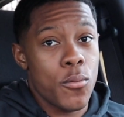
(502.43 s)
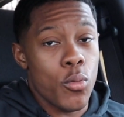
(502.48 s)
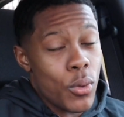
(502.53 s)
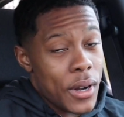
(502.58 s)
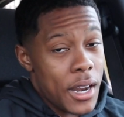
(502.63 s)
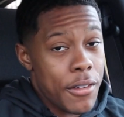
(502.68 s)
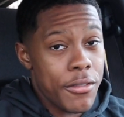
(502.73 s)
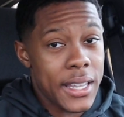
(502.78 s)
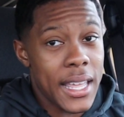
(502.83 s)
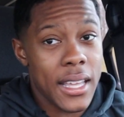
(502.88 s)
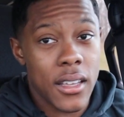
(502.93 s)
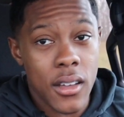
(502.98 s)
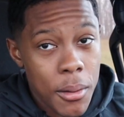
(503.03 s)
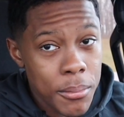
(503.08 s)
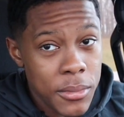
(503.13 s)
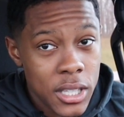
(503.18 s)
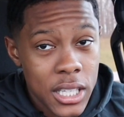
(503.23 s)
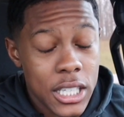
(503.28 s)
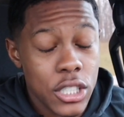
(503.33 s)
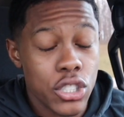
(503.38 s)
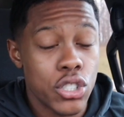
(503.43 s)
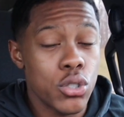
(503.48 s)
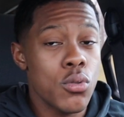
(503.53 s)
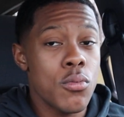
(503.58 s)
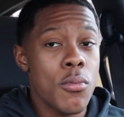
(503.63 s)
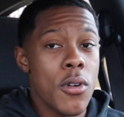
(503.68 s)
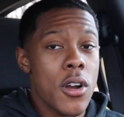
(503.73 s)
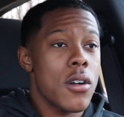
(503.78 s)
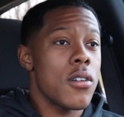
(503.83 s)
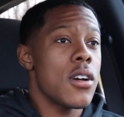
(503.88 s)
whenever they come look at
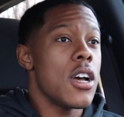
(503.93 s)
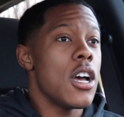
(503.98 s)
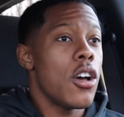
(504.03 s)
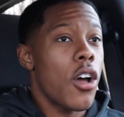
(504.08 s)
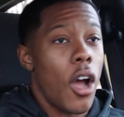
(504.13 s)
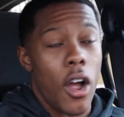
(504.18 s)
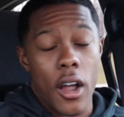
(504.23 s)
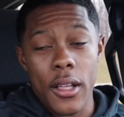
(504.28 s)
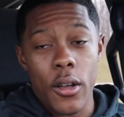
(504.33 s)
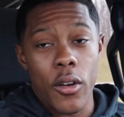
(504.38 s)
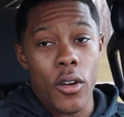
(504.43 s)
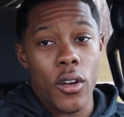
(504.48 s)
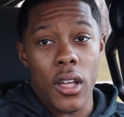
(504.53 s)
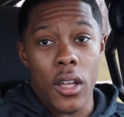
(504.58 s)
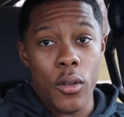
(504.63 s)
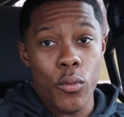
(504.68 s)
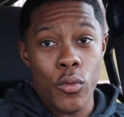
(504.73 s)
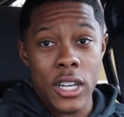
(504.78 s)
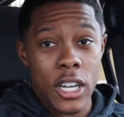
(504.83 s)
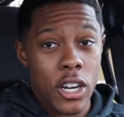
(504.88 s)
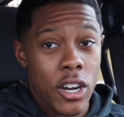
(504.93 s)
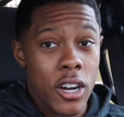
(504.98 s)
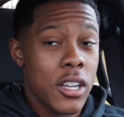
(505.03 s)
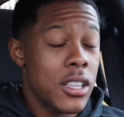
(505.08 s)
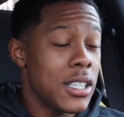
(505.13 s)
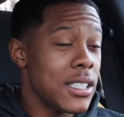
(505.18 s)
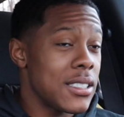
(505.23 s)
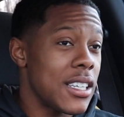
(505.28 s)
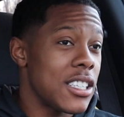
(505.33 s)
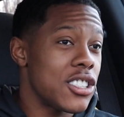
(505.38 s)
you, bro, uh, when the
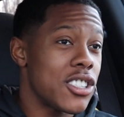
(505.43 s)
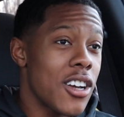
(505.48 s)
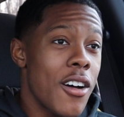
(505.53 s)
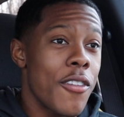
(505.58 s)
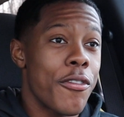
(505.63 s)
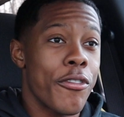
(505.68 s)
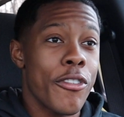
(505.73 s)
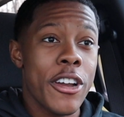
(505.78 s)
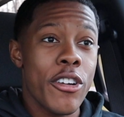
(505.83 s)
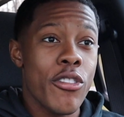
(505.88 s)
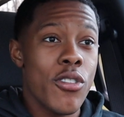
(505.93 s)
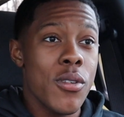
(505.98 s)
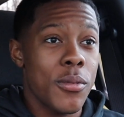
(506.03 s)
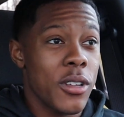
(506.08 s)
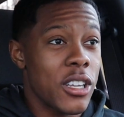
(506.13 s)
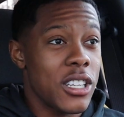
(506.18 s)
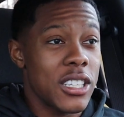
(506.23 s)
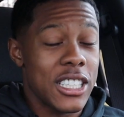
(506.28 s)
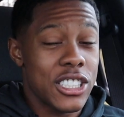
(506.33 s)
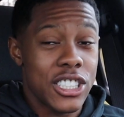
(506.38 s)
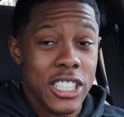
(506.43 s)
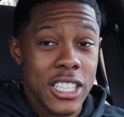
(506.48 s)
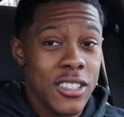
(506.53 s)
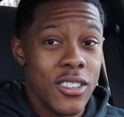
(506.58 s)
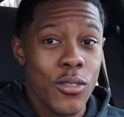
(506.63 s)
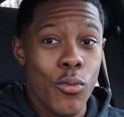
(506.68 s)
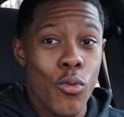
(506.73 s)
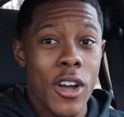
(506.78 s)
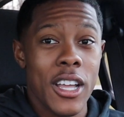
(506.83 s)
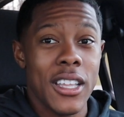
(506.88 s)
girl looks at y'all friend group, is she
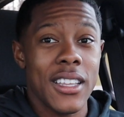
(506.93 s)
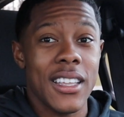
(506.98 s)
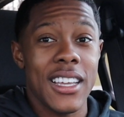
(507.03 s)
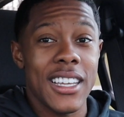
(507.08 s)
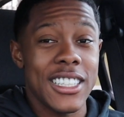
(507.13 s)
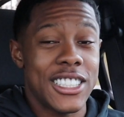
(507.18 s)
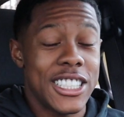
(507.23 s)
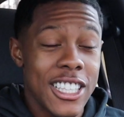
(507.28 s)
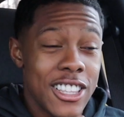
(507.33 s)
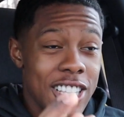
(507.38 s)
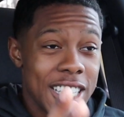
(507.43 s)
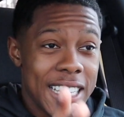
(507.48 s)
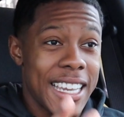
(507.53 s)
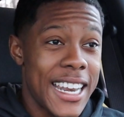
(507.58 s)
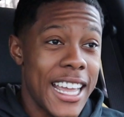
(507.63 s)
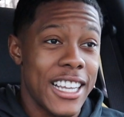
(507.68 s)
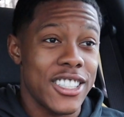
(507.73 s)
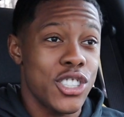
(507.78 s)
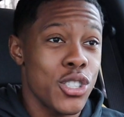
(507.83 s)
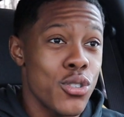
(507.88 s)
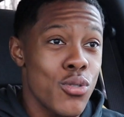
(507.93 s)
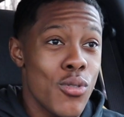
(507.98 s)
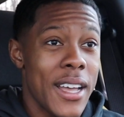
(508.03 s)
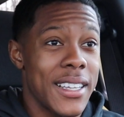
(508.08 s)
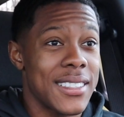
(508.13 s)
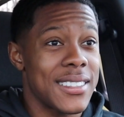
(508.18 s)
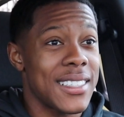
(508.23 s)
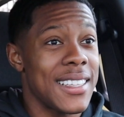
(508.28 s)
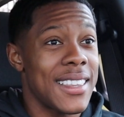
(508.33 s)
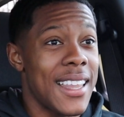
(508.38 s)
the one? Is she looking at you
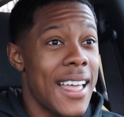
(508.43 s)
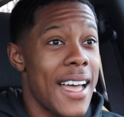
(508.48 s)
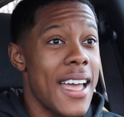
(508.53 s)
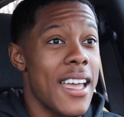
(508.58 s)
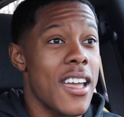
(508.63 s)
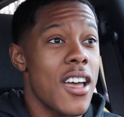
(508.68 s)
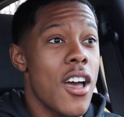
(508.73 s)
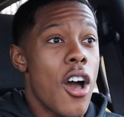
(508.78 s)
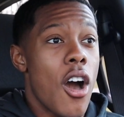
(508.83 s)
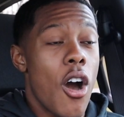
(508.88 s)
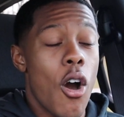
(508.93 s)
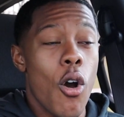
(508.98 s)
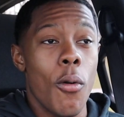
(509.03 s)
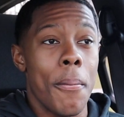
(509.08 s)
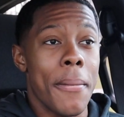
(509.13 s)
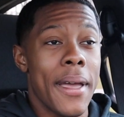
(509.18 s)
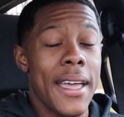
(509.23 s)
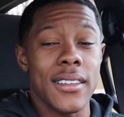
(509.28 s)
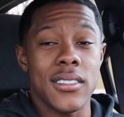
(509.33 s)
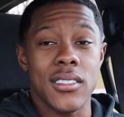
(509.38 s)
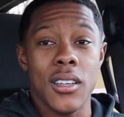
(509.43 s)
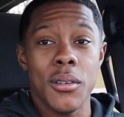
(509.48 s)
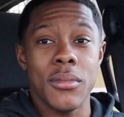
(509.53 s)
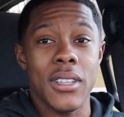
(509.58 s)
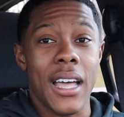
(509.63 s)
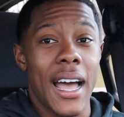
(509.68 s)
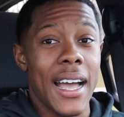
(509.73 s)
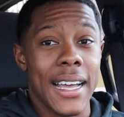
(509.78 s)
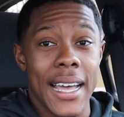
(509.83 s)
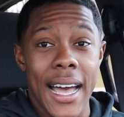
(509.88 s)
as in like, oh man,
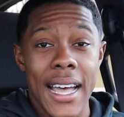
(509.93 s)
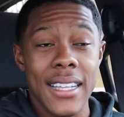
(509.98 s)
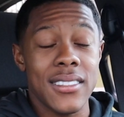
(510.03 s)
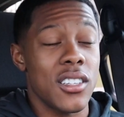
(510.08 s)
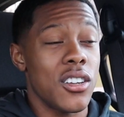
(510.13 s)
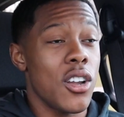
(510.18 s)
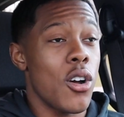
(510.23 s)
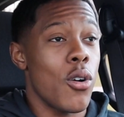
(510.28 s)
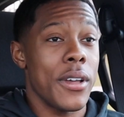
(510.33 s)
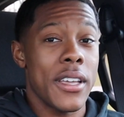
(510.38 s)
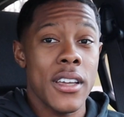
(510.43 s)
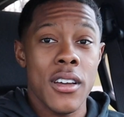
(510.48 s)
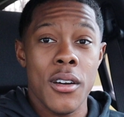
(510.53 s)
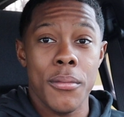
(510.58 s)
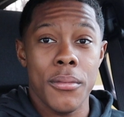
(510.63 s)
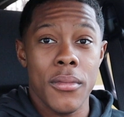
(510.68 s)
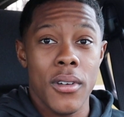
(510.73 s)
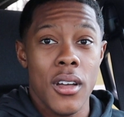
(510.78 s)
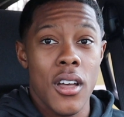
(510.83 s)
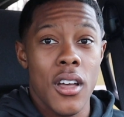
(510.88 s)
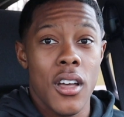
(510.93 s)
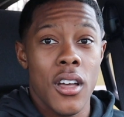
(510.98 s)
some I got to know him,